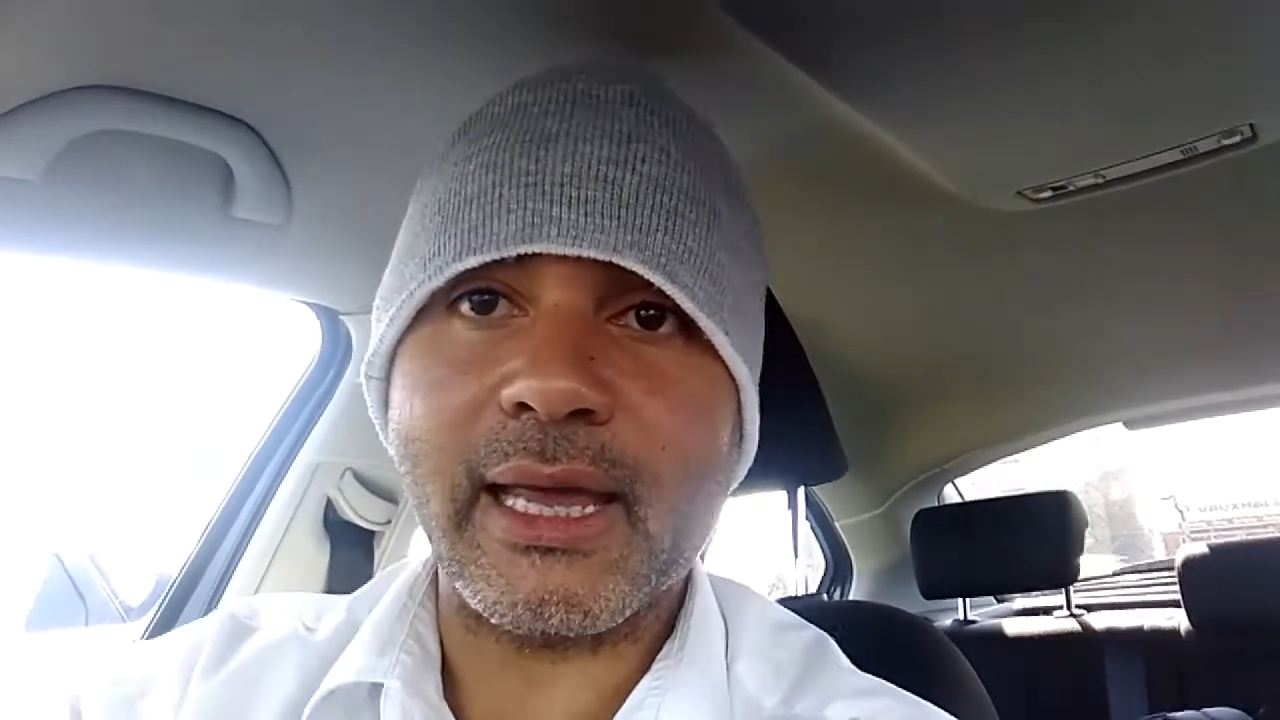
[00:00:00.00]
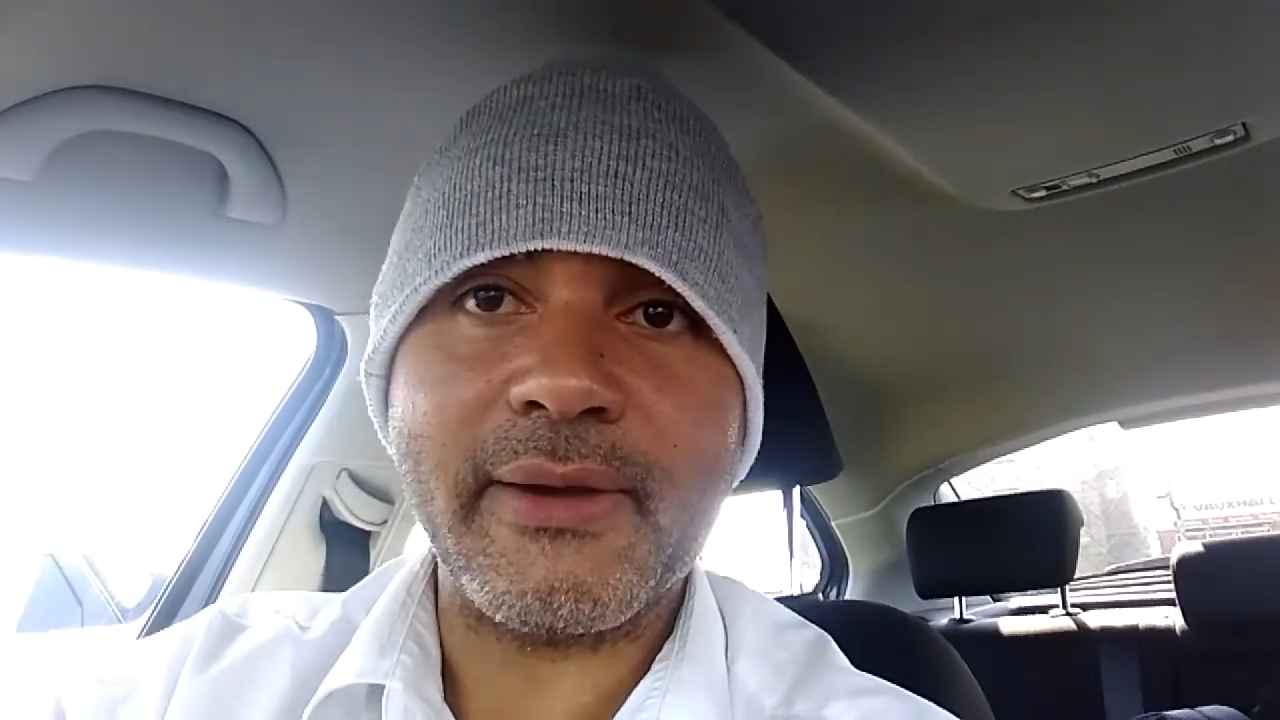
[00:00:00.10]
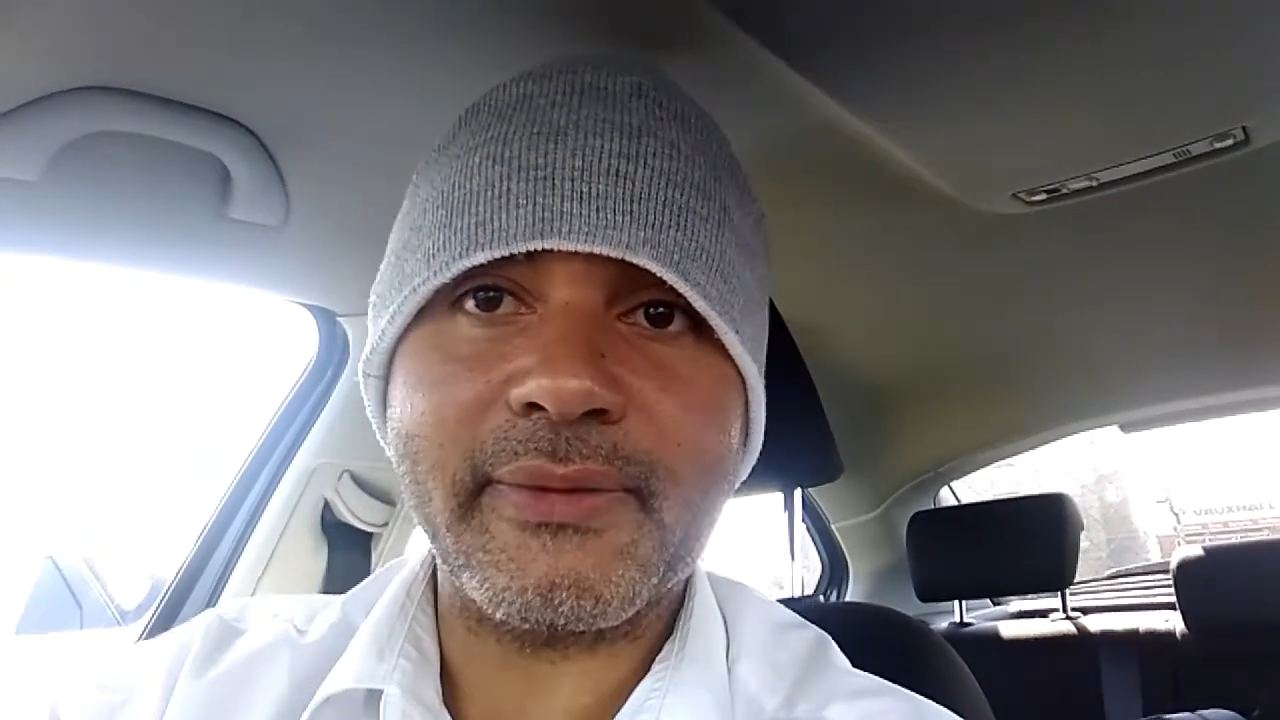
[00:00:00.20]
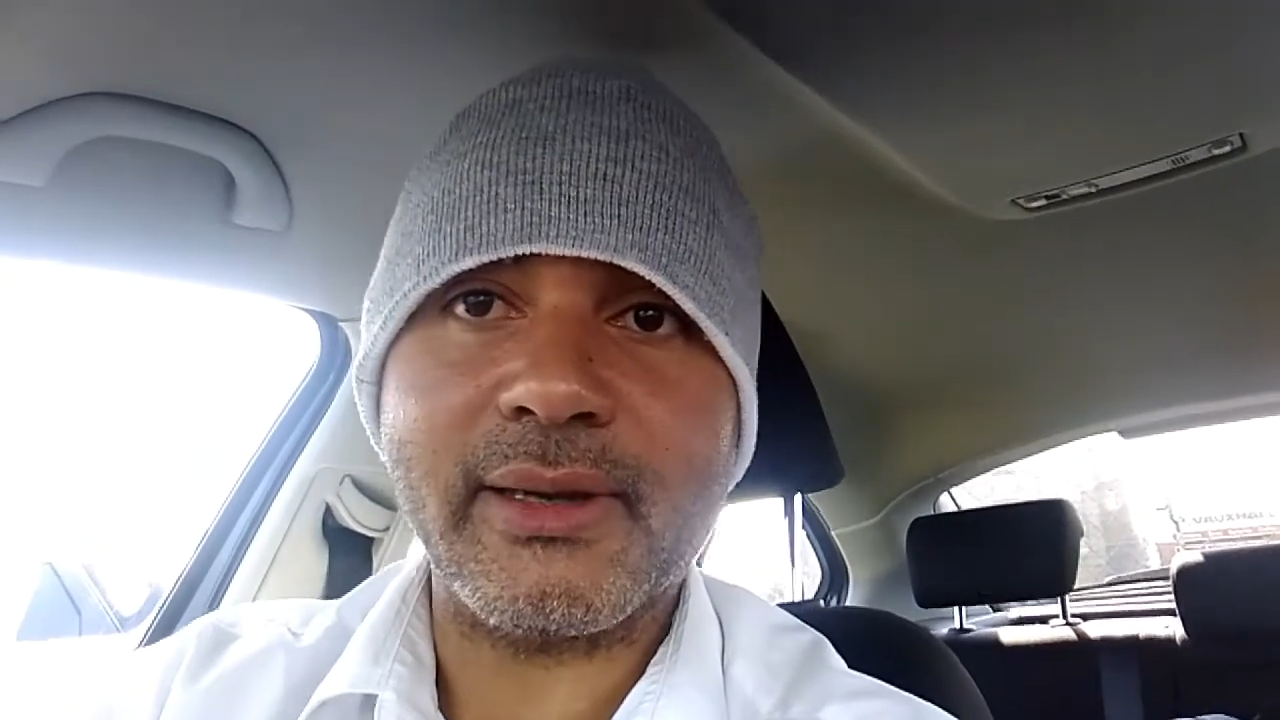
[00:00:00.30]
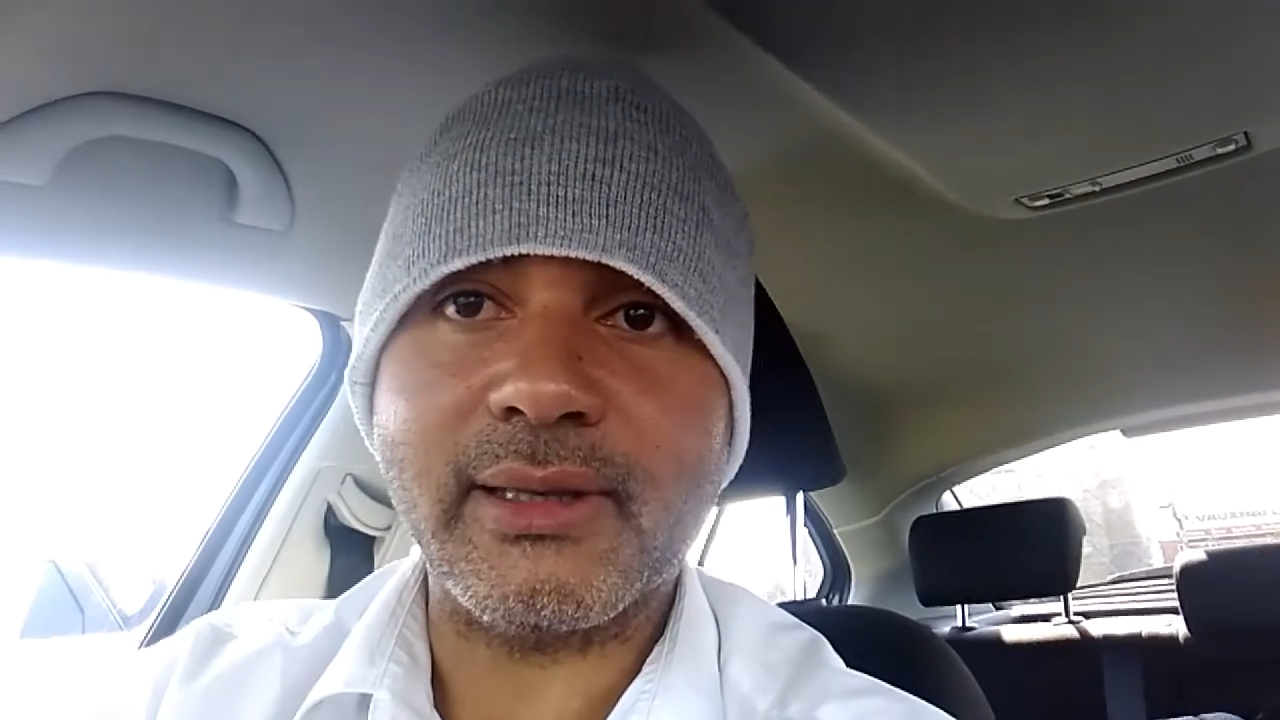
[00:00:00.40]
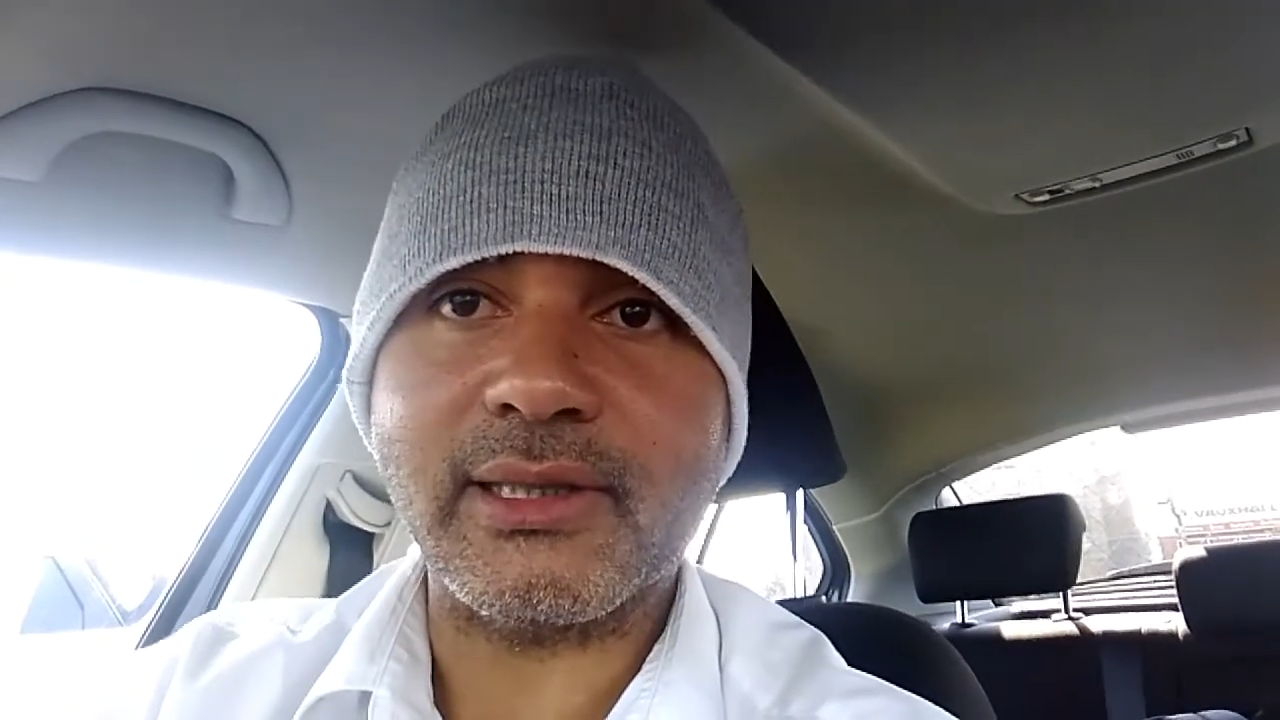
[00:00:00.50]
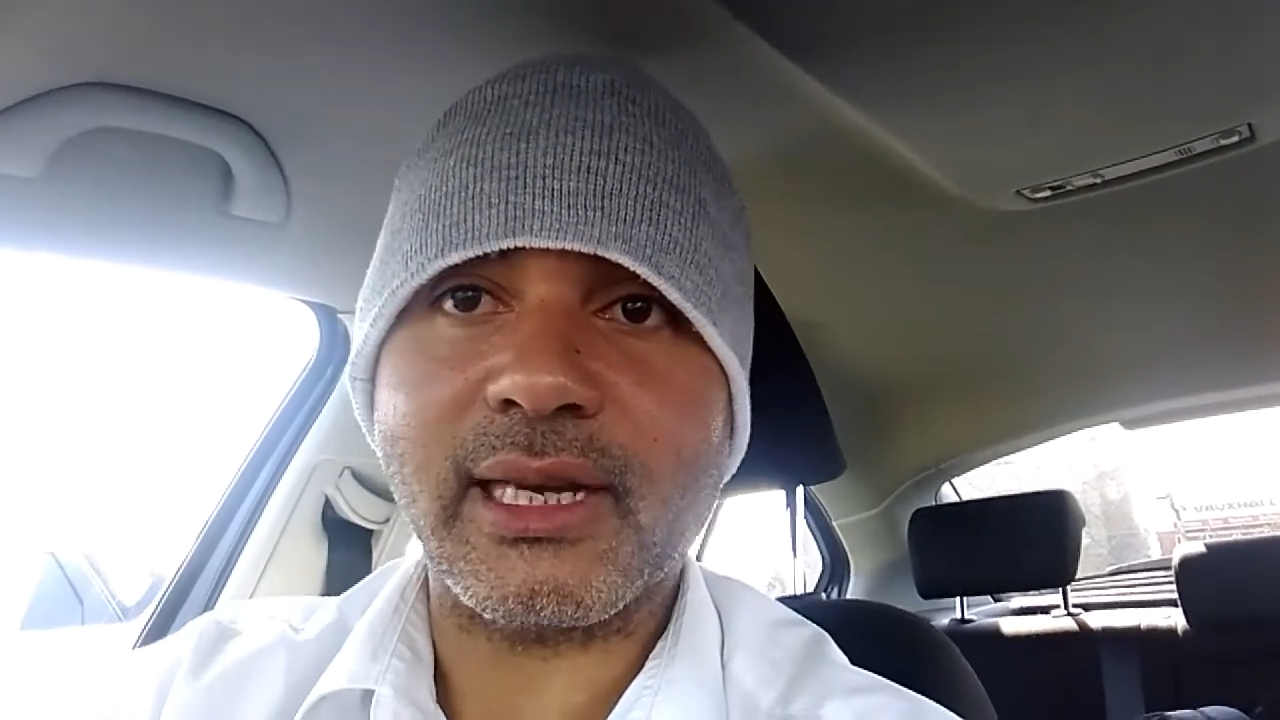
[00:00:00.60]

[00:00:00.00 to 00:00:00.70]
left-hand